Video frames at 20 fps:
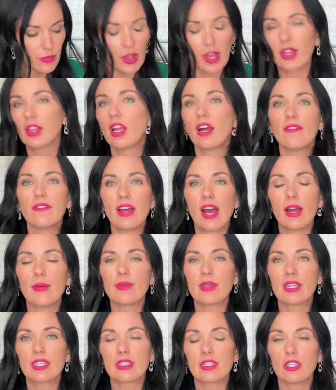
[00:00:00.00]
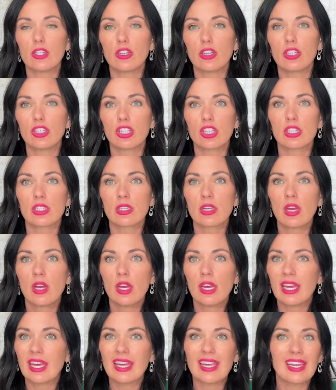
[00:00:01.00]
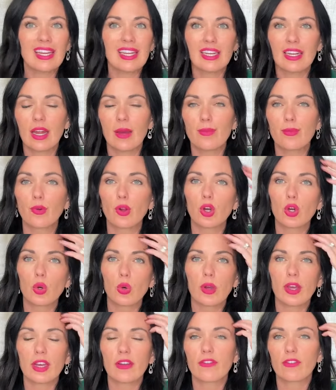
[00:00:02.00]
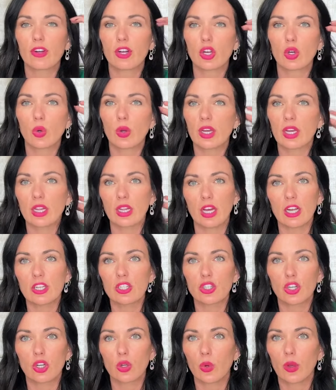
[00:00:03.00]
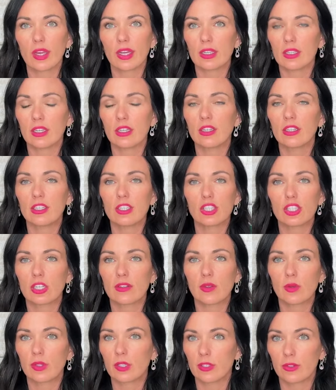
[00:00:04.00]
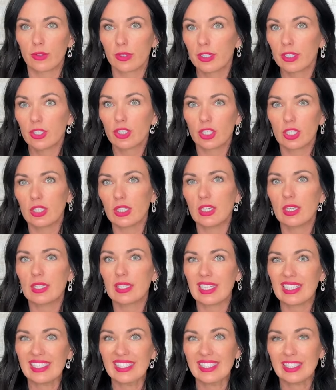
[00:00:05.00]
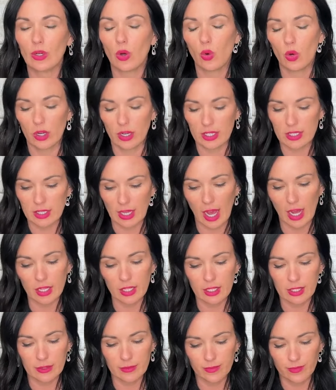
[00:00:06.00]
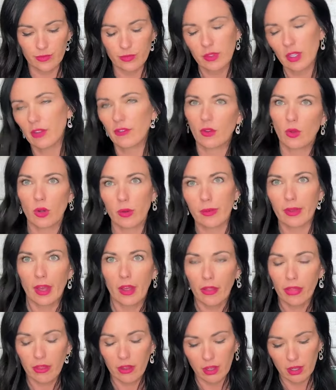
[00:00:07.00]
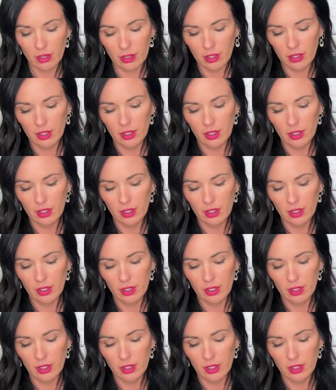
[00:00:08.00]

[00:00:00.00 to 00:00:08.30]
I love that because then you can just heat it up real quick for a quick lunch or a quick dinner and serve it with a grilled cheese or a salad. You want to be healthy.